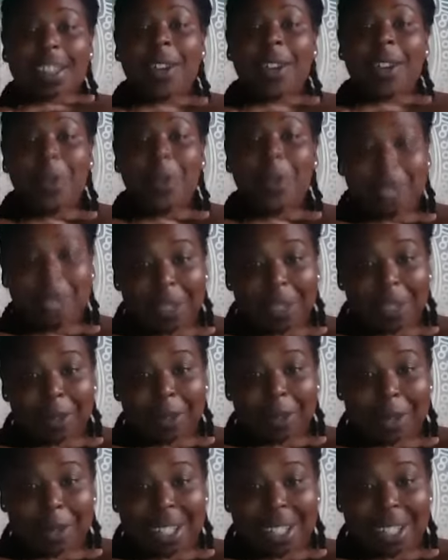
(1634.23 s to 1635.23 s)
all the
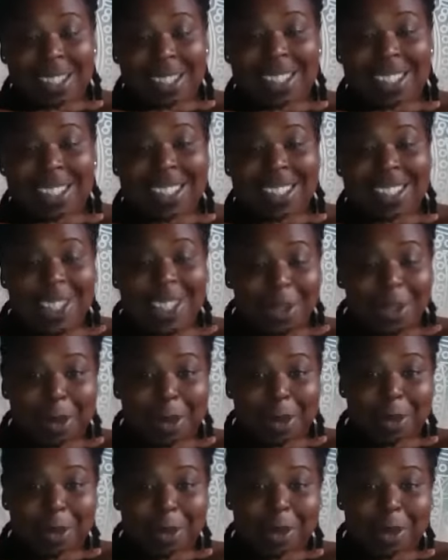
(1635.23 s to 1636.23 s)
information is in the
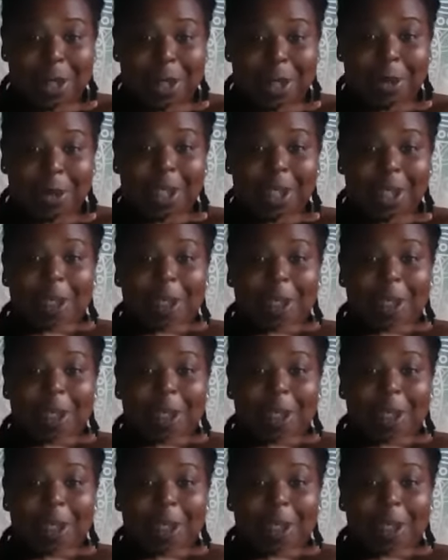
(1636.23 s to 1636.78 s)
description box below.